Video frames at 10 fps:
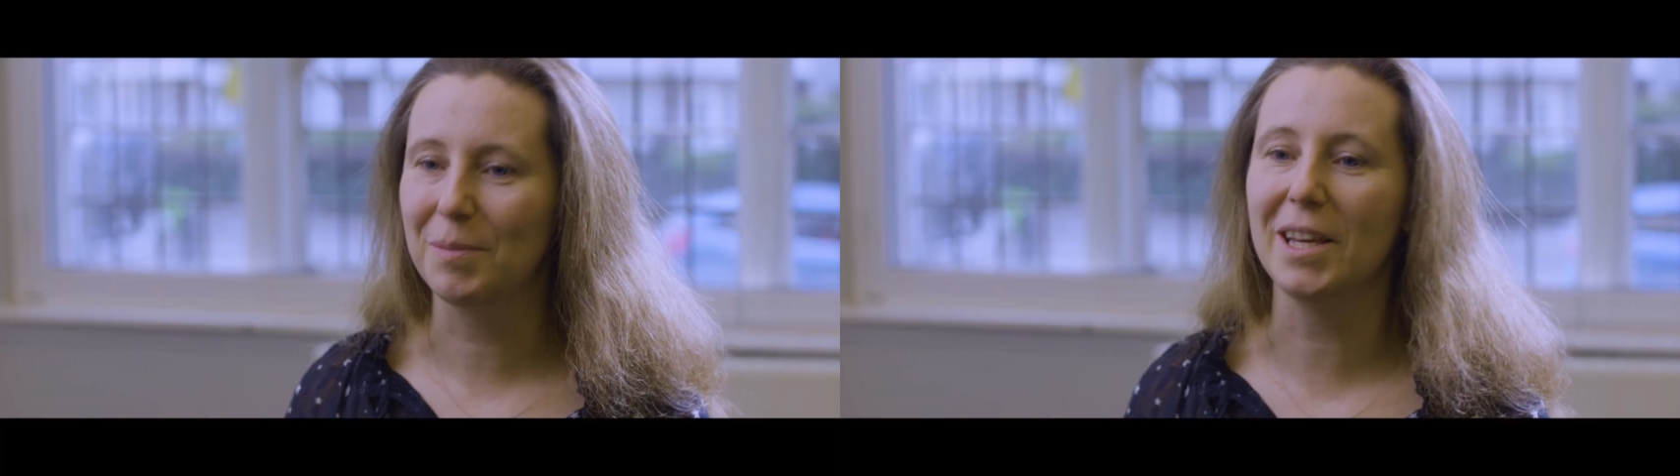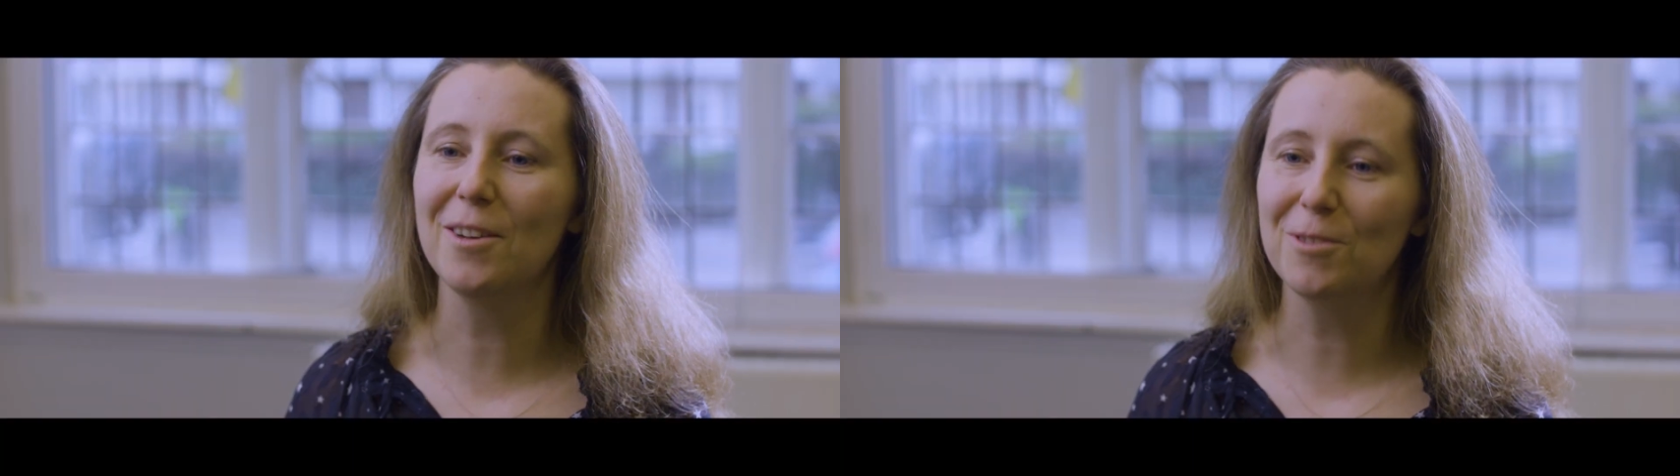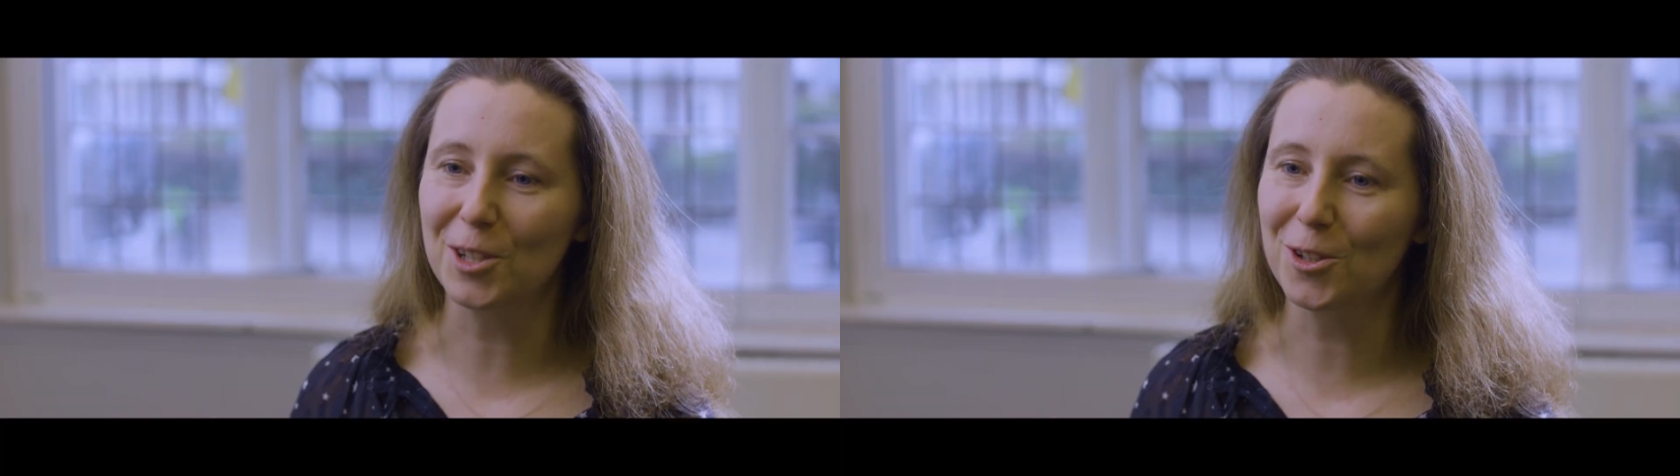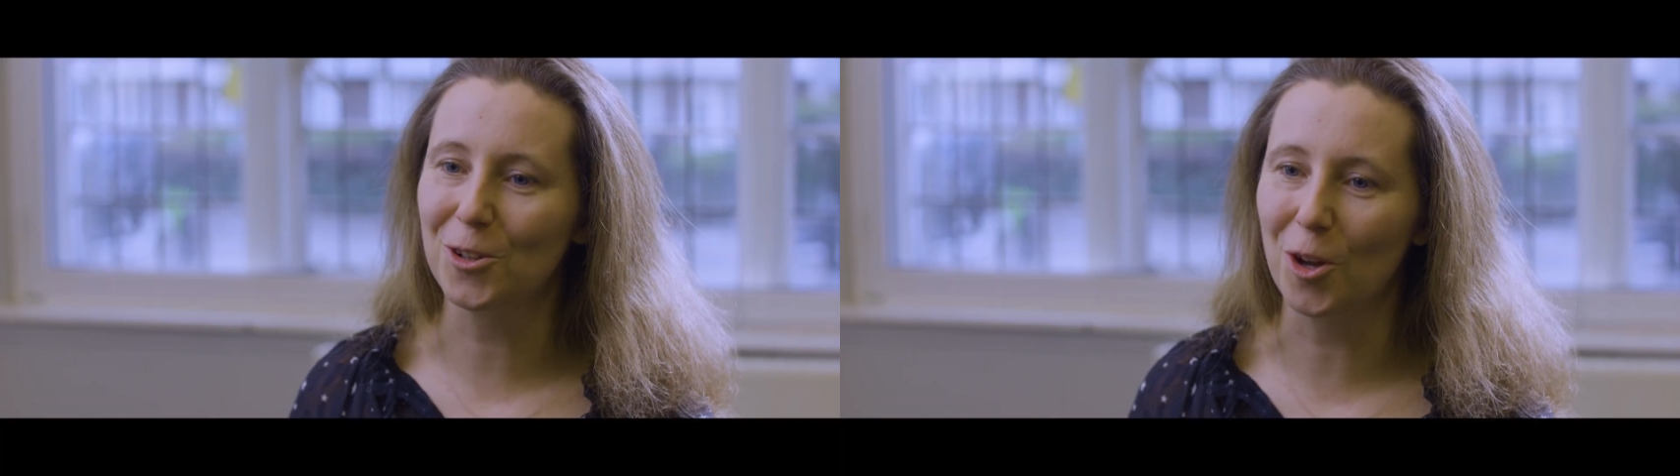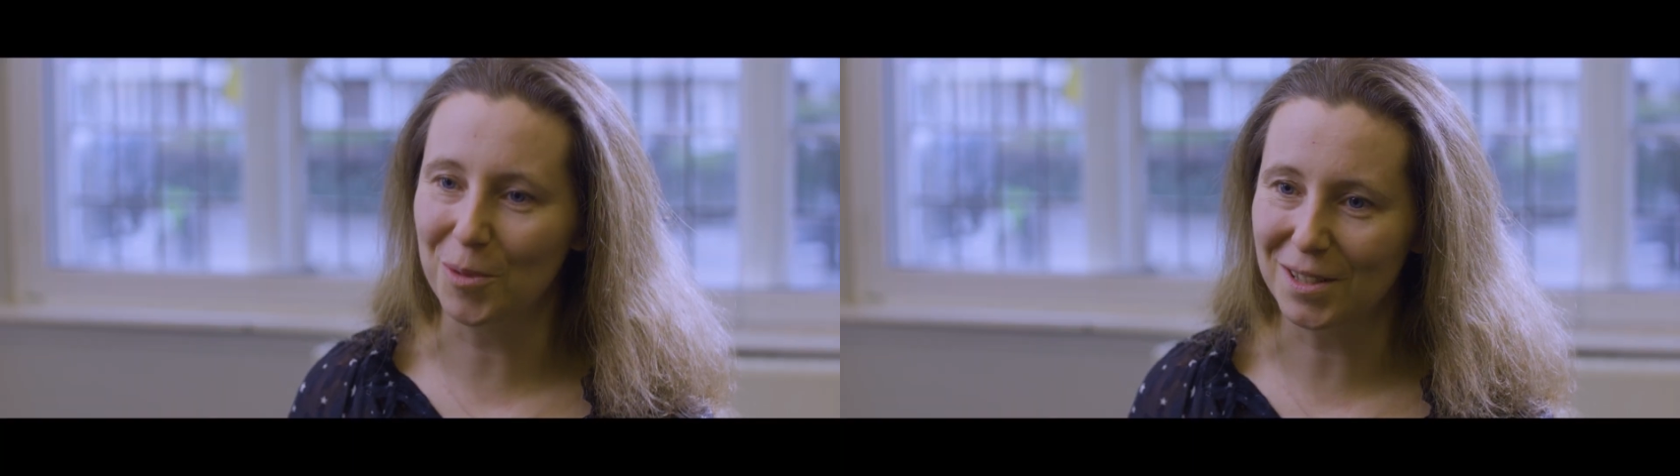Behavioral
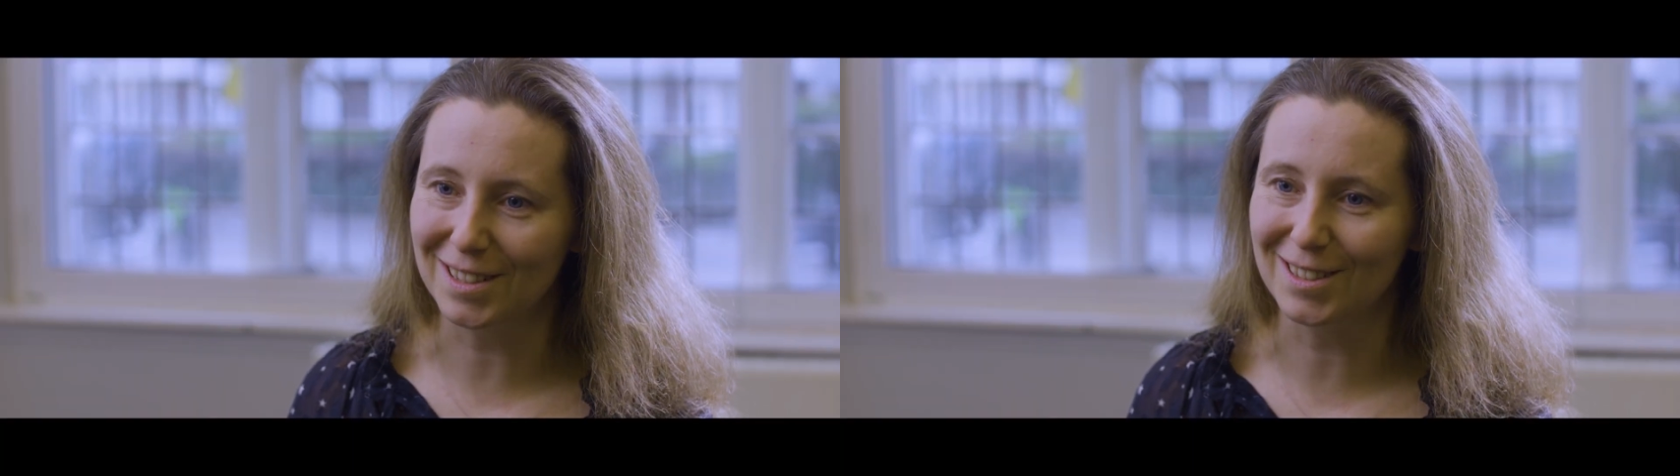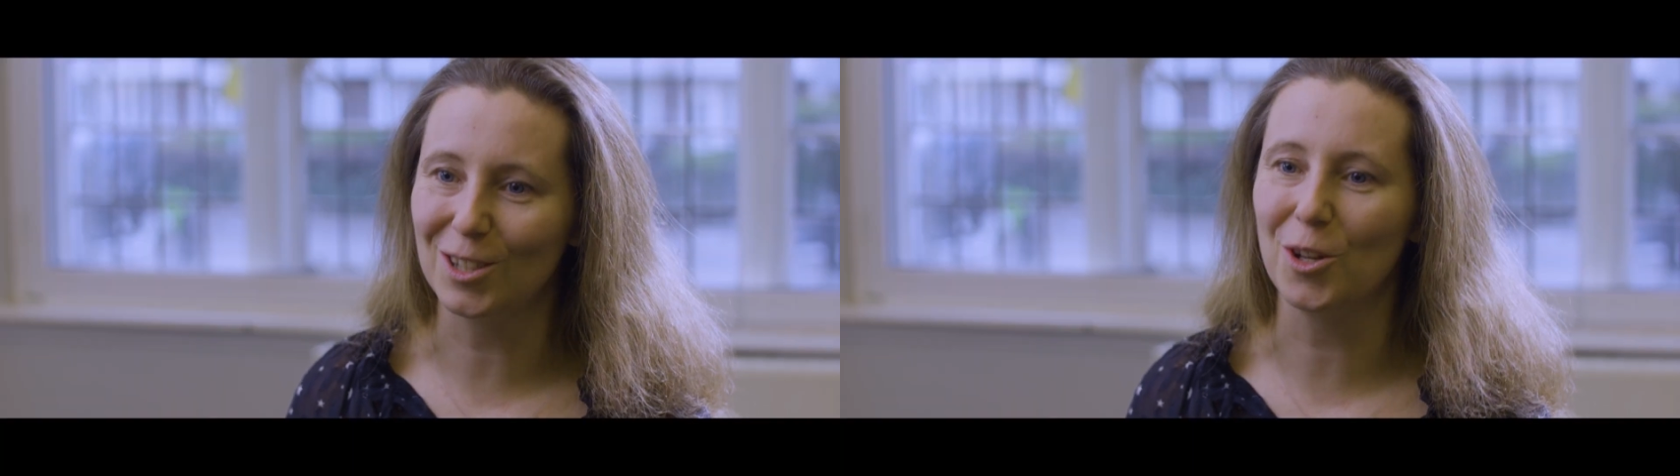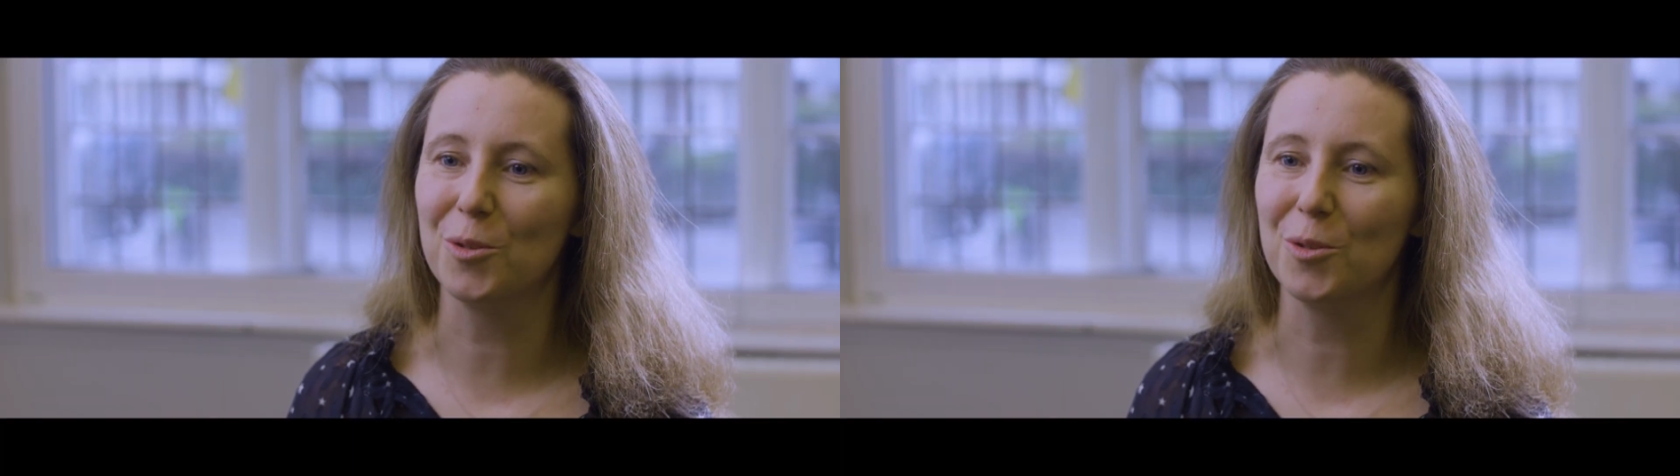economics is a lot